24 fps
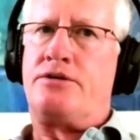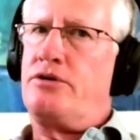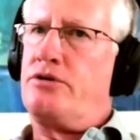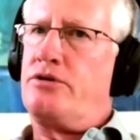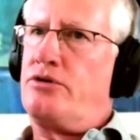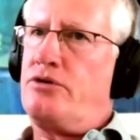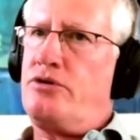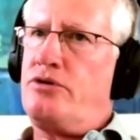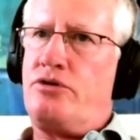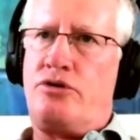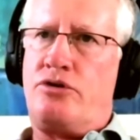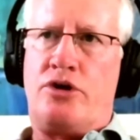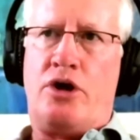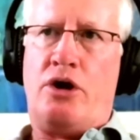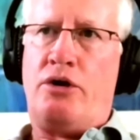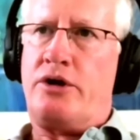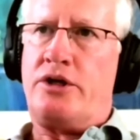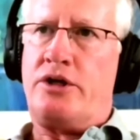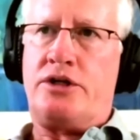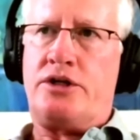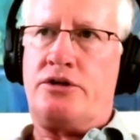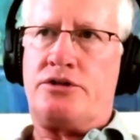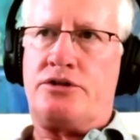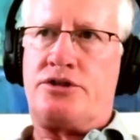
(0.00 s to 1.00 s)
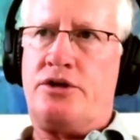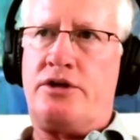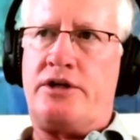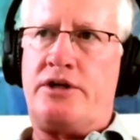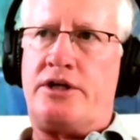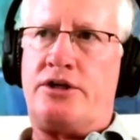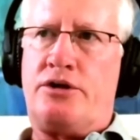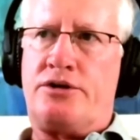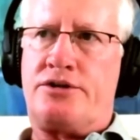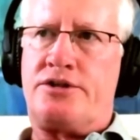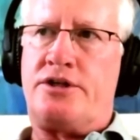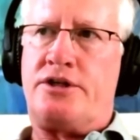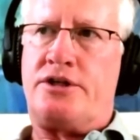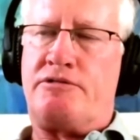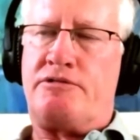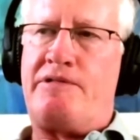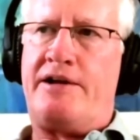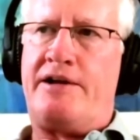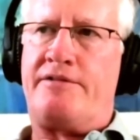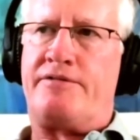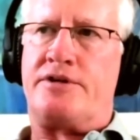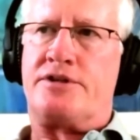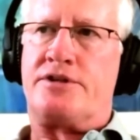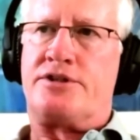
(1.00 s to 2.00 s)
No, you know, certainly not an
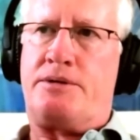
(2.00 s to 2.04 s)
irrelevance.